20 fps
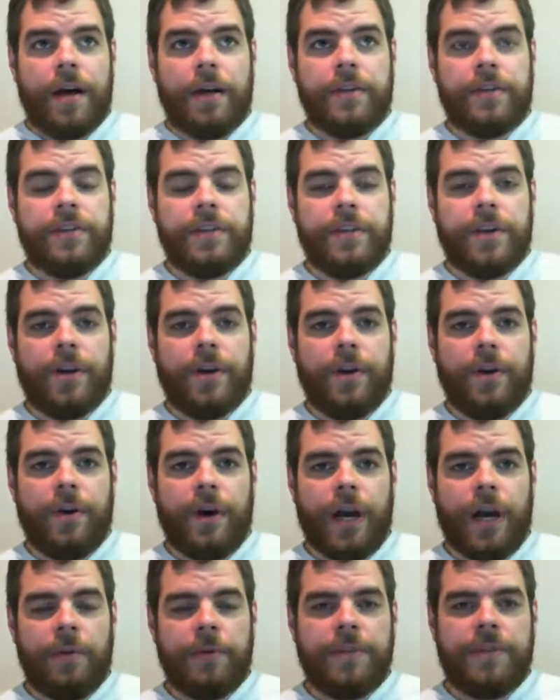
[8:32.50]
So
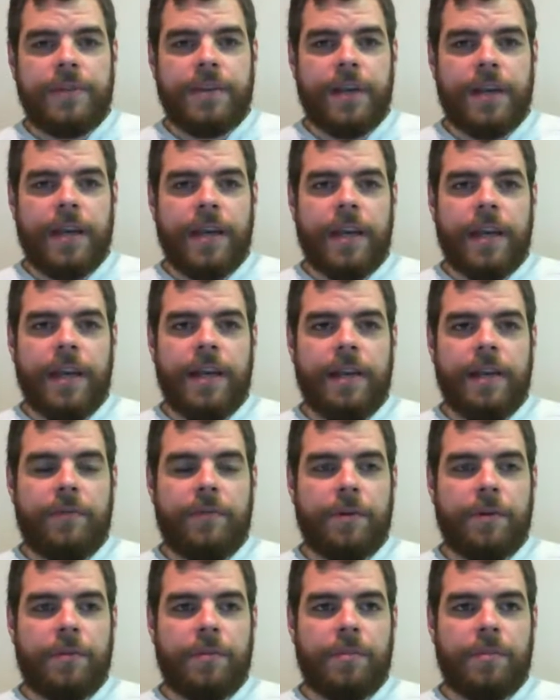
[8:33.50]
I would say,
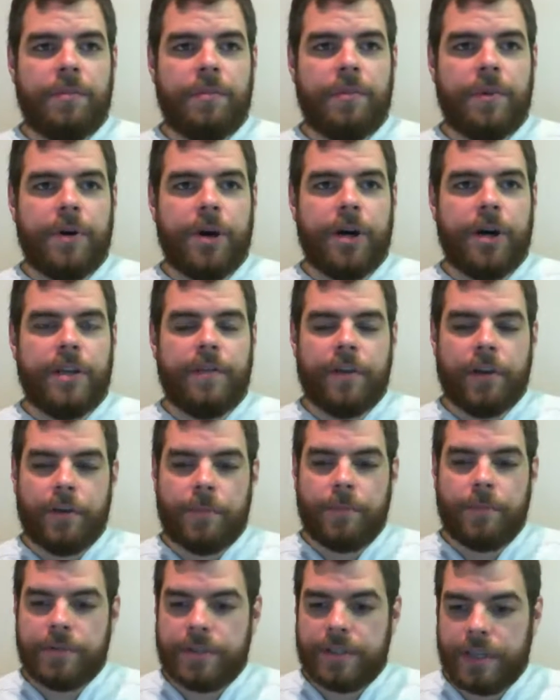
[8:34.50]
from a
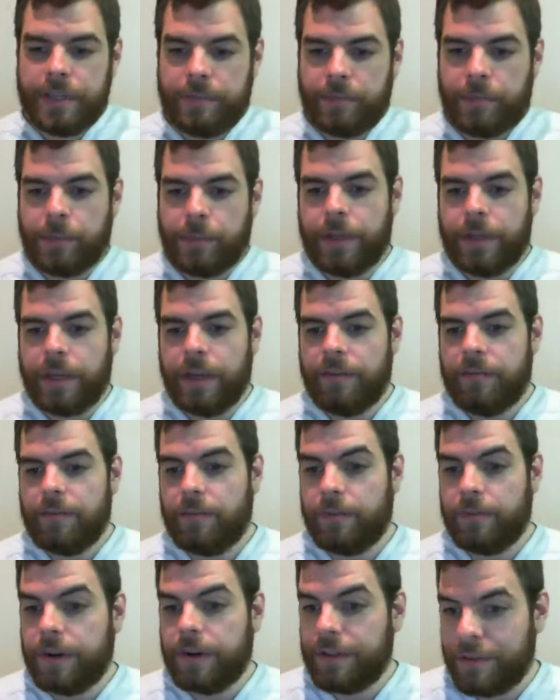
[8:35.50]
developer standpoint,
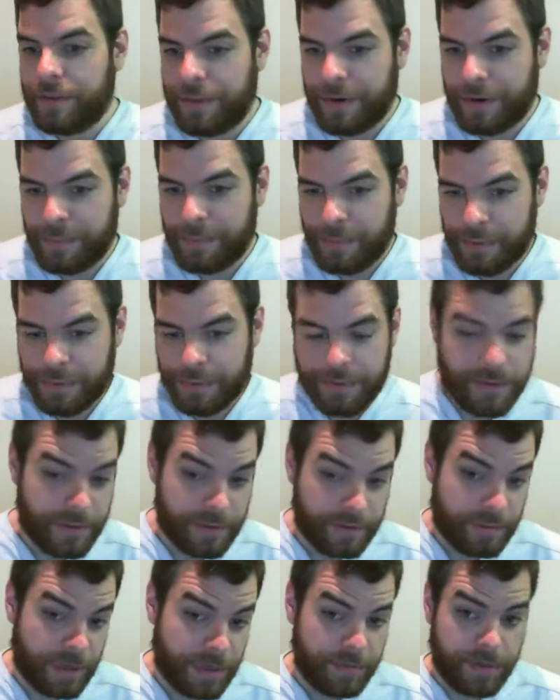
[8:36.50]
everyone other than a producer,
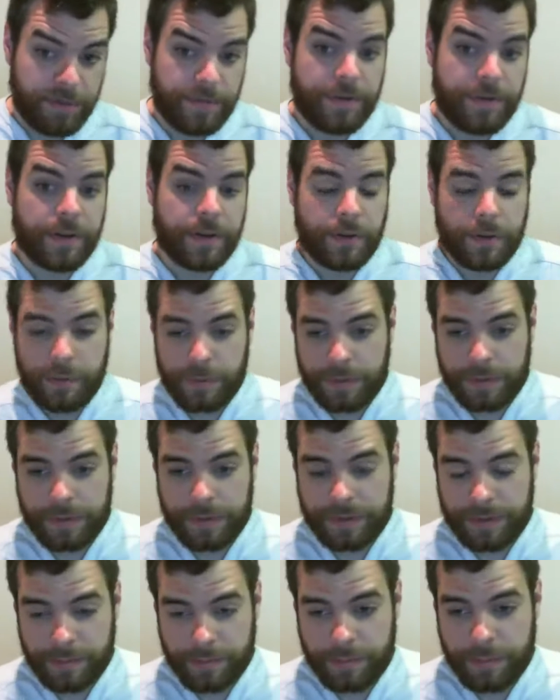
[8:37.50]
and maybe even
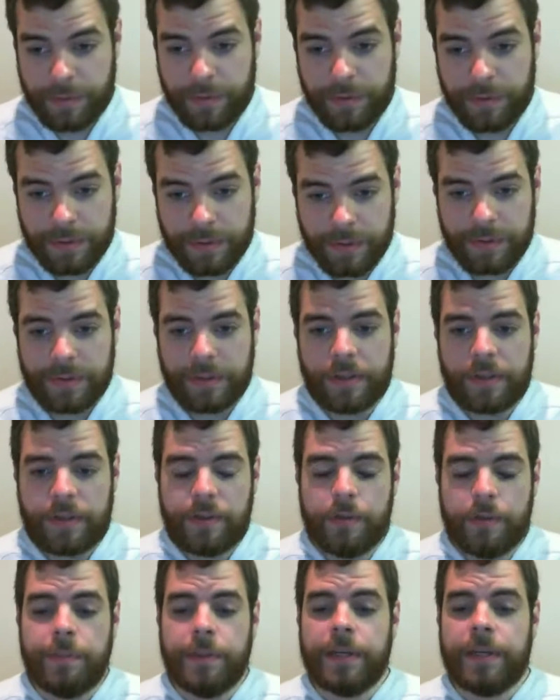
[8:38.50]
including some producers, the
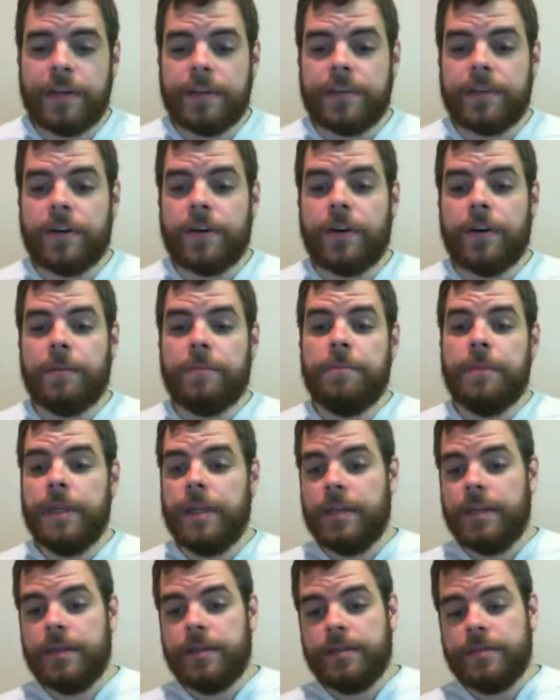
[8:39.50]
two biggest are
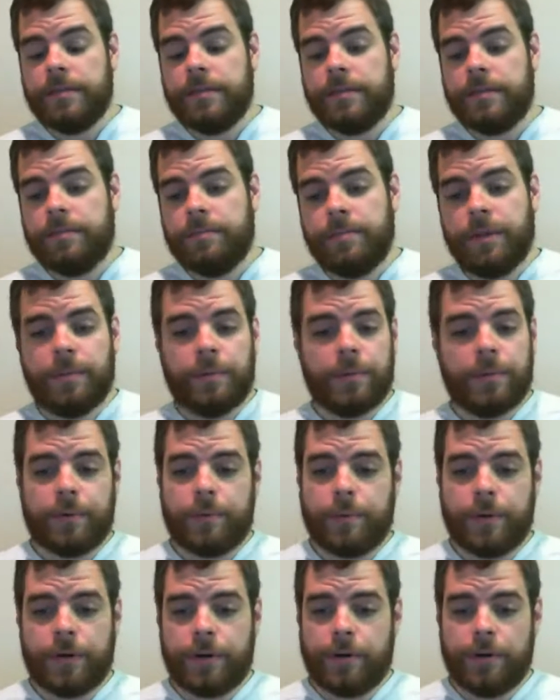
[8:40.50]
meetings. People
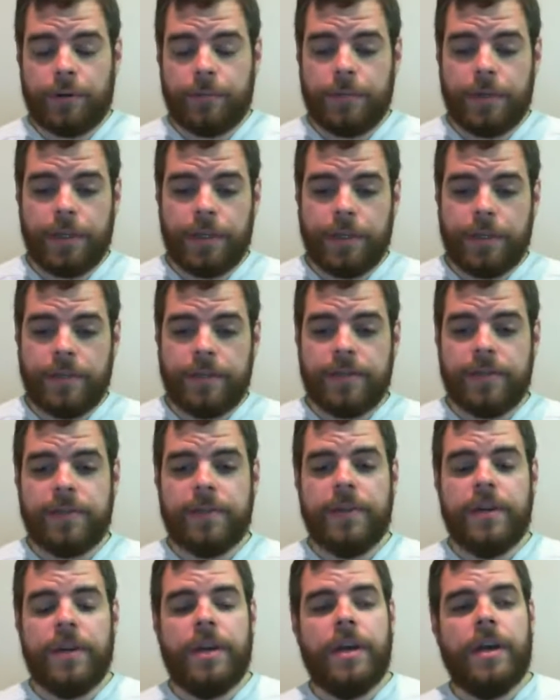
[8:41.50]
don't want to go to
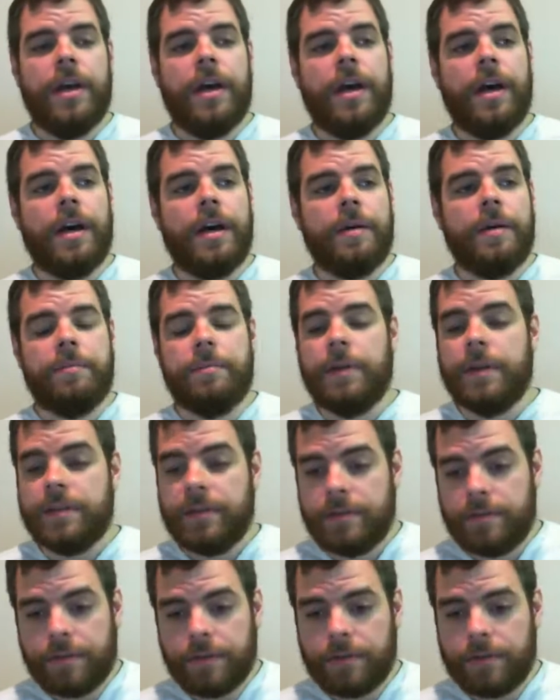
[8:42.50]
meetings,
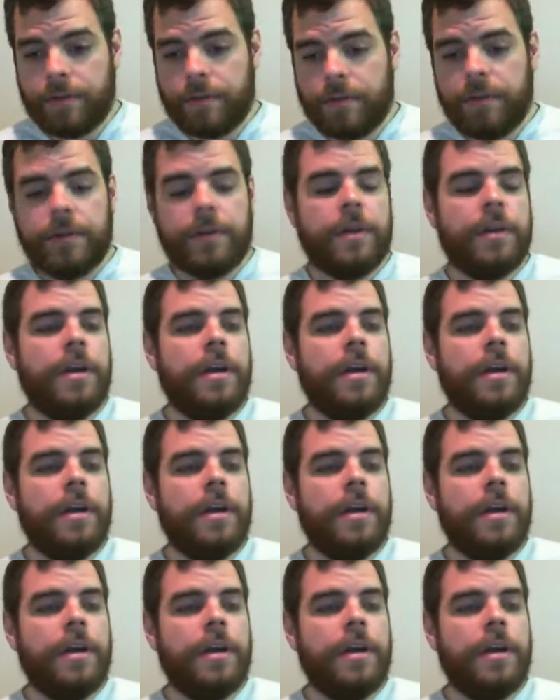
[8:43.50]
myself included.